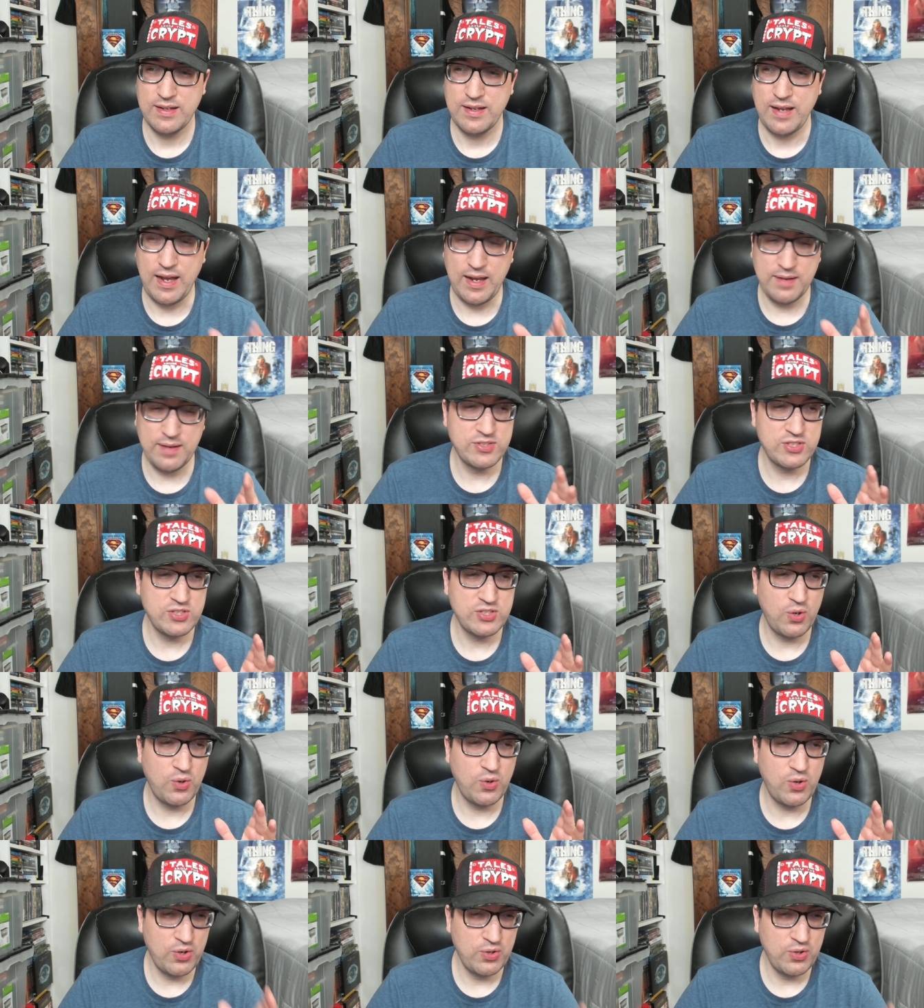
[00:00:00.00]
I'm
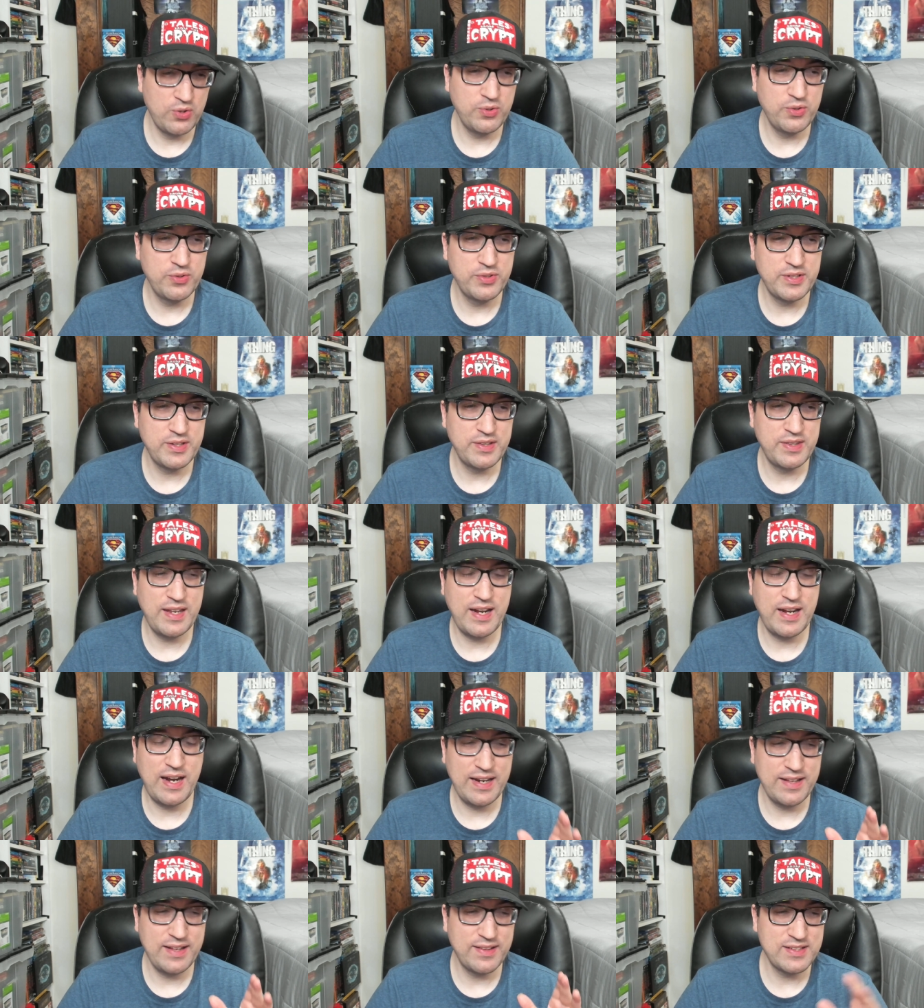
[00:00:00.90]
so old that
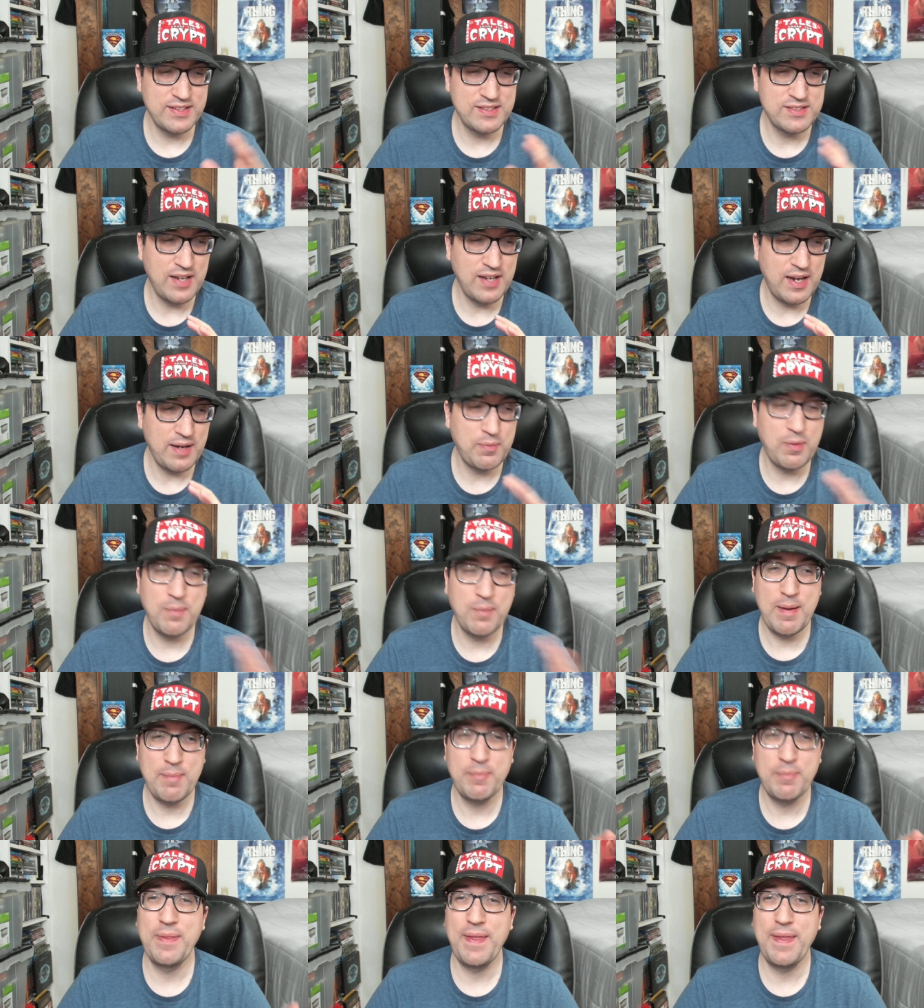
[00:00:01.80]
I
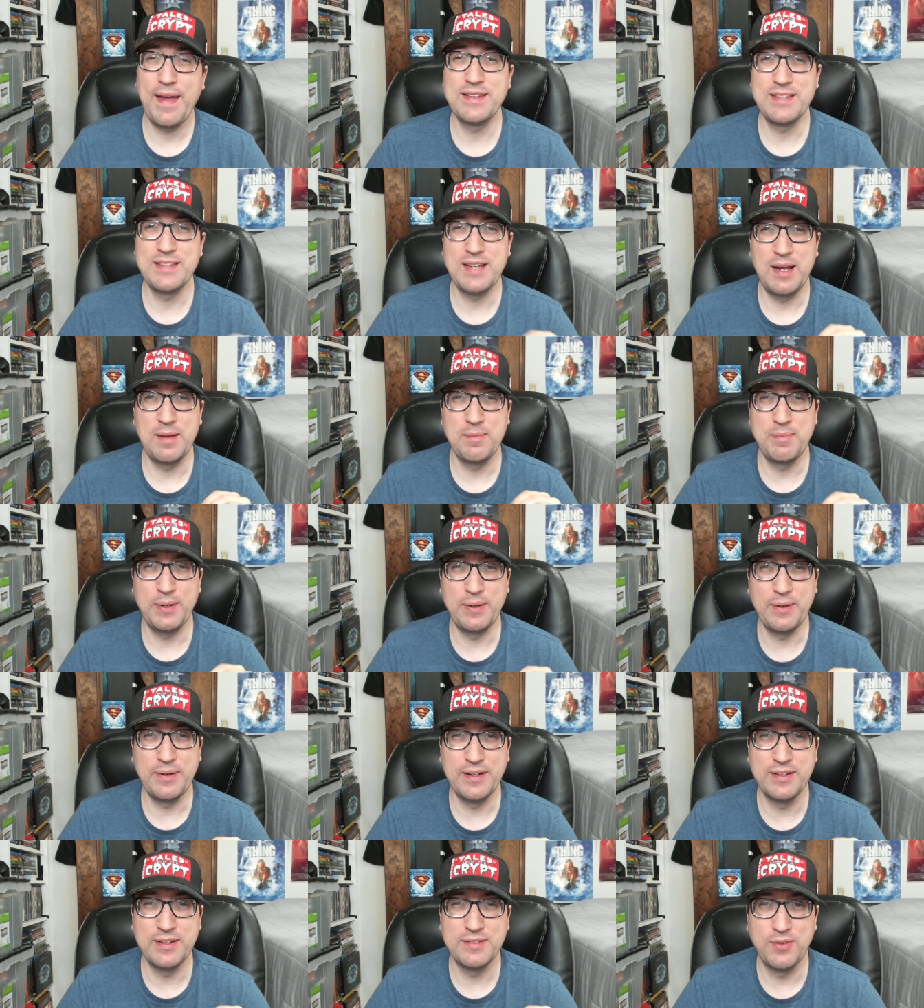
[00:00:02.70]
remember that time
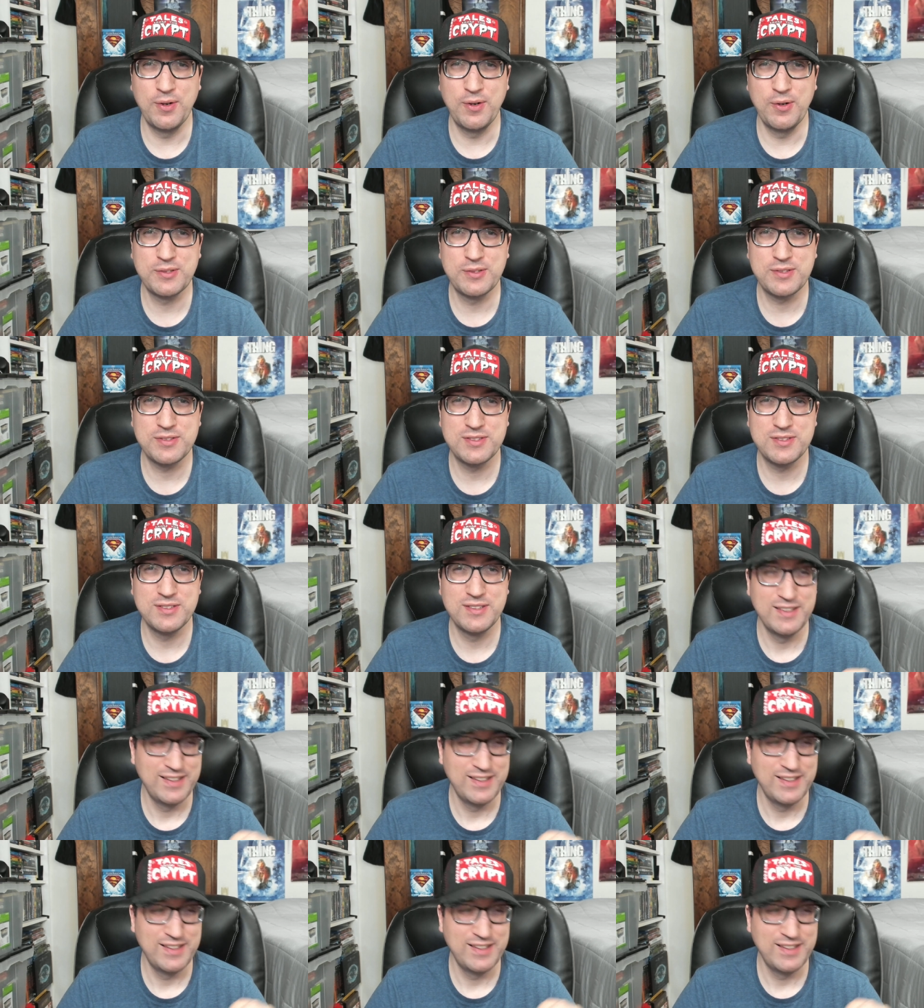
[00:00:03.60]
period, folks.